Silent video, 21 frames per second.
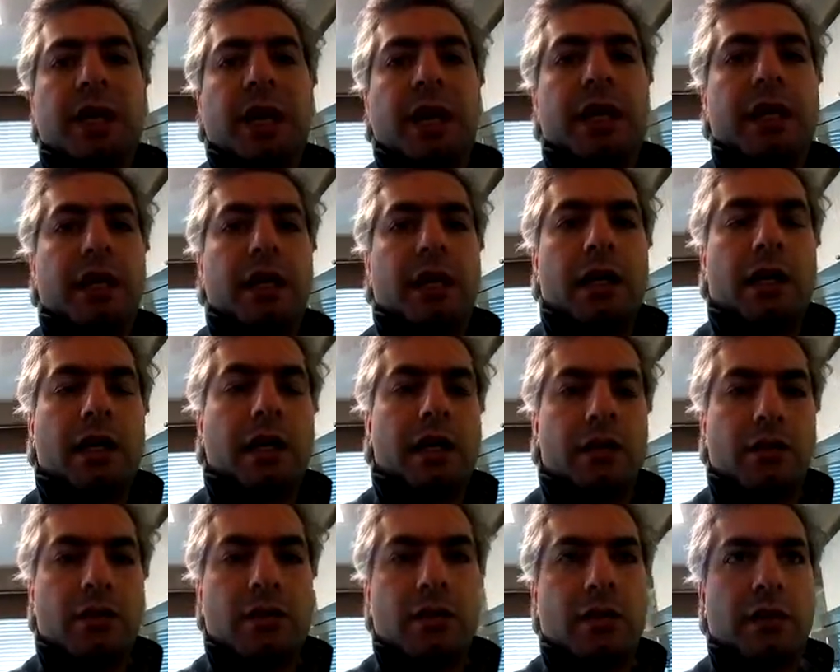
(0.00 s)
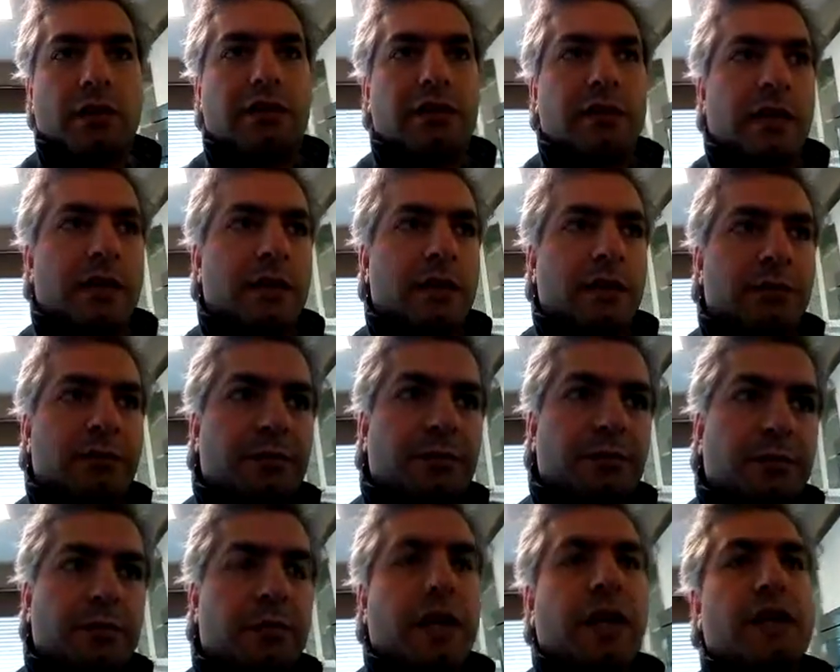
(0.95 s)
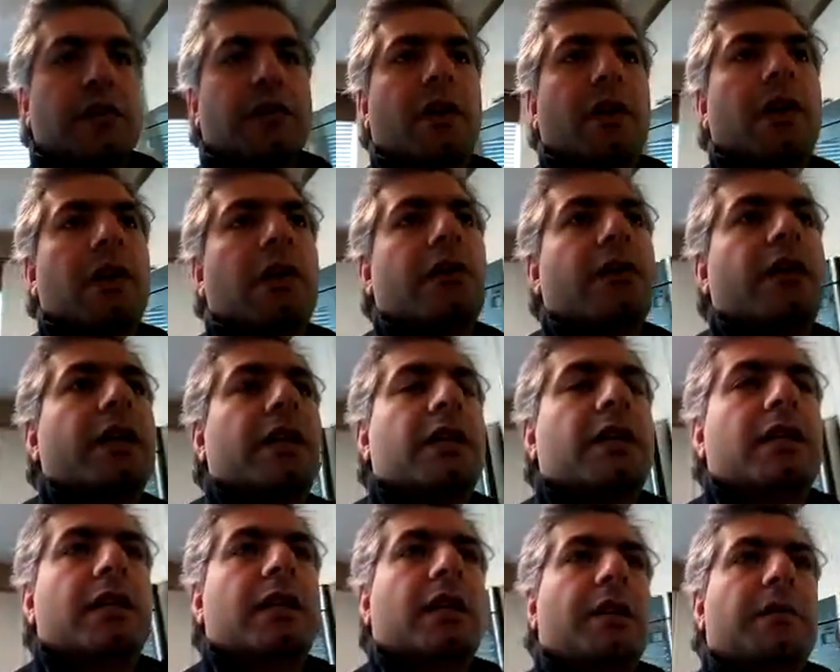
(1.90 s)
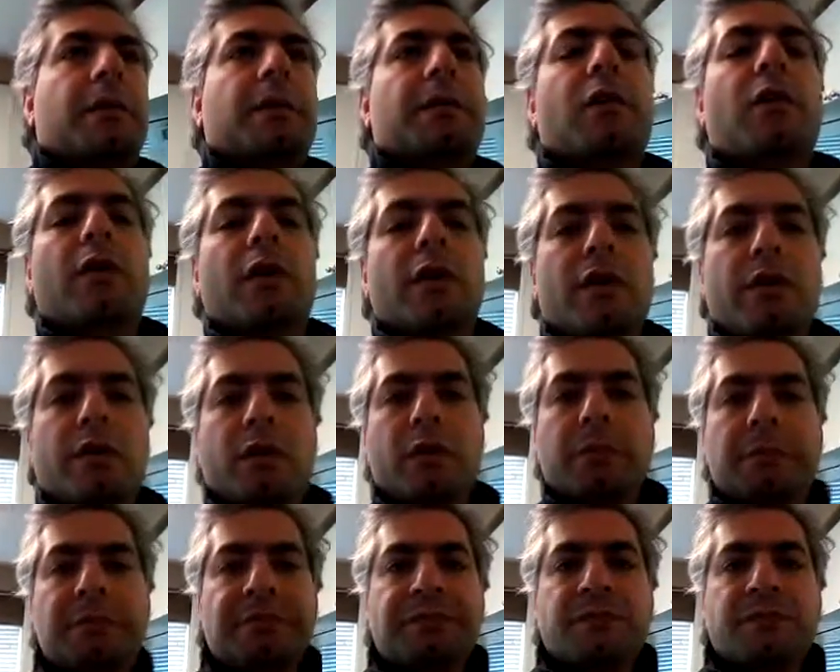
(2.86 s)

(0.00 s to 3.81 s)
any sort of like brain fog or anything that I may be going through.